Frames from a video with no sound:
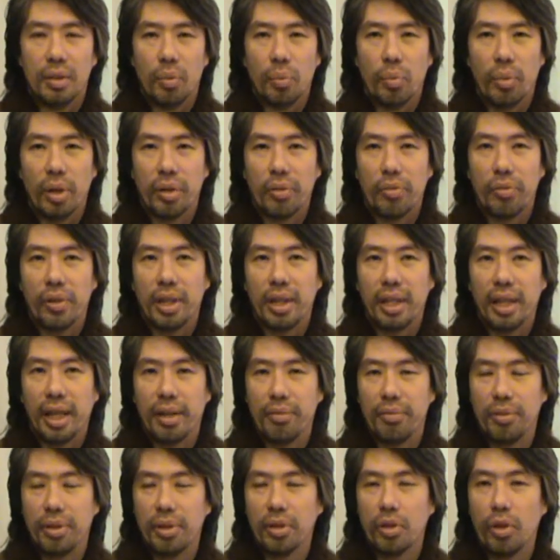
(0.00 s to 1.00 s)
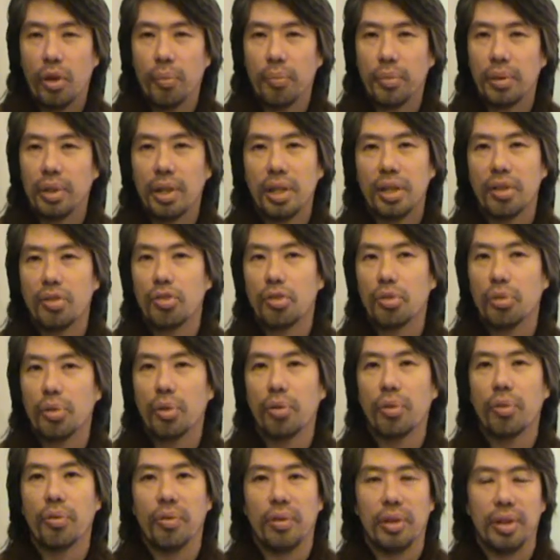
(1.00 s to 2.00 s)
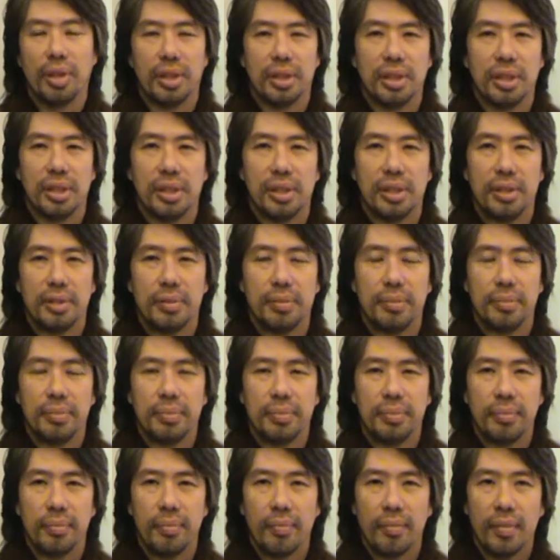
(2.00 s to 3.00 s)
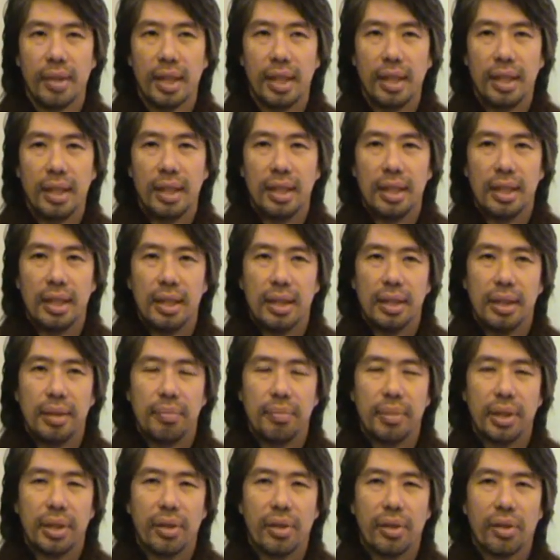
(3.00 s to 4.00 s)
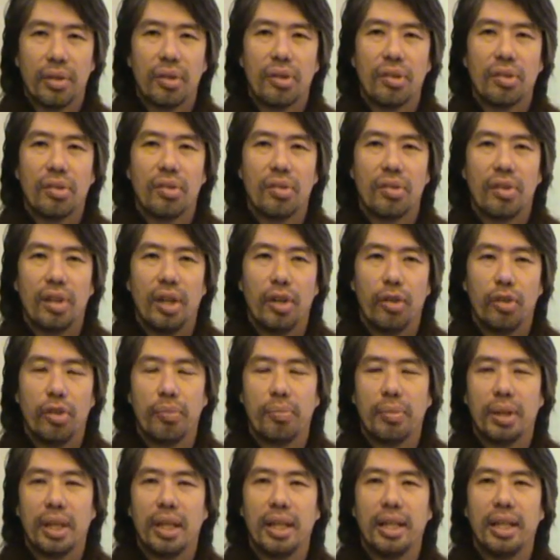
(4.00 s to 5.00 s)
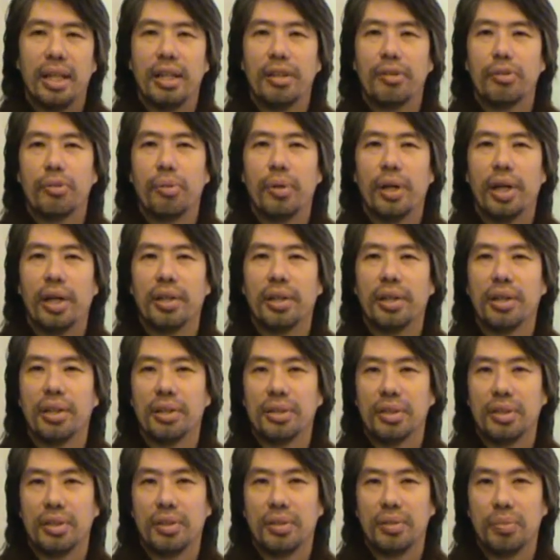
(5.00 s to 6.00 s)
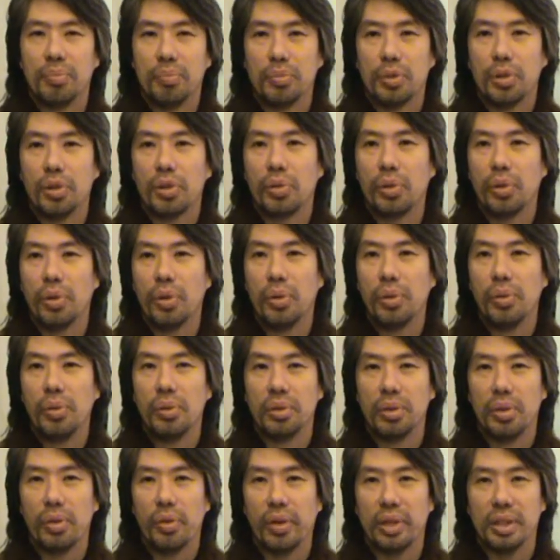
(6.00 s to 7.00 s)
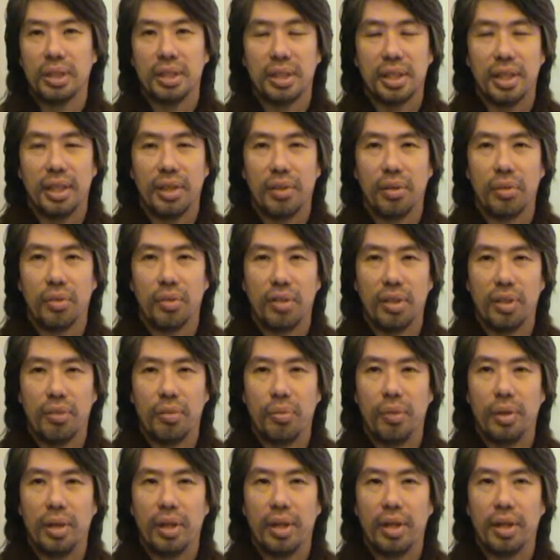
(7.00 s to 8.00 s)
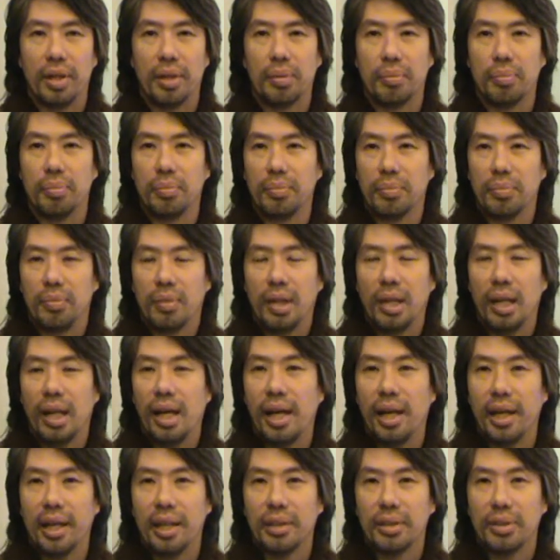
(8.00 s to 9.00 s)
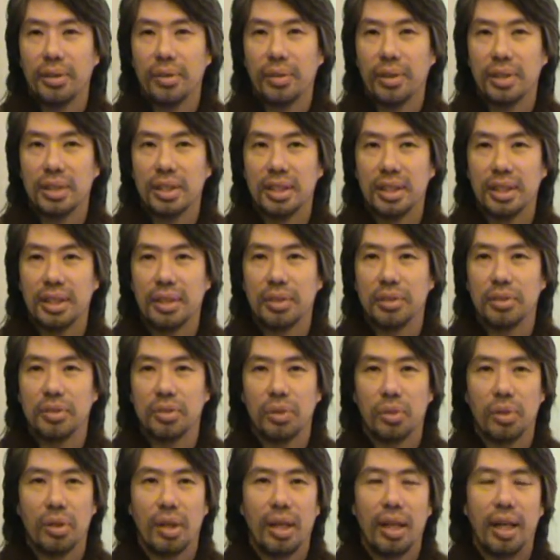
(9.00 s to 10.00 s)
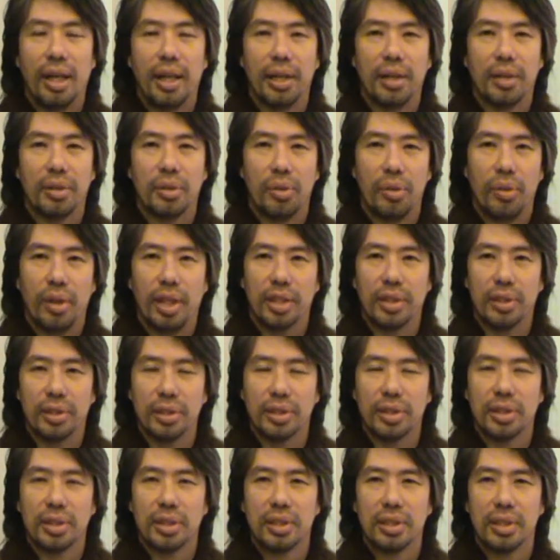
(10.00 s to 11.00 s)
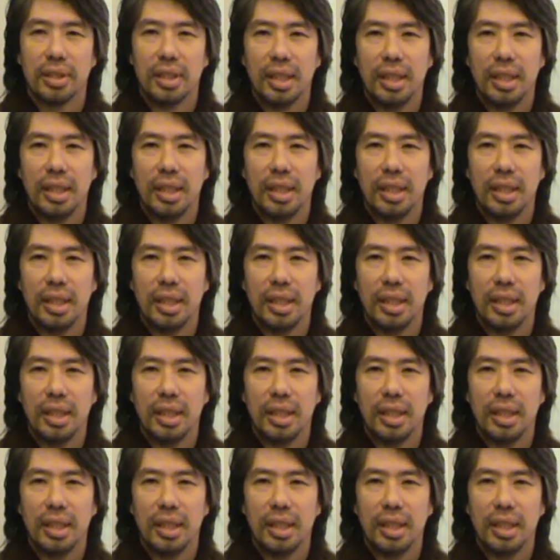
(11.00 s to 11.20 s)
One thing they have in common is truthfulness. Because ultimately, if we are not true to ourselves, if we are lying to ourselves or lying to others,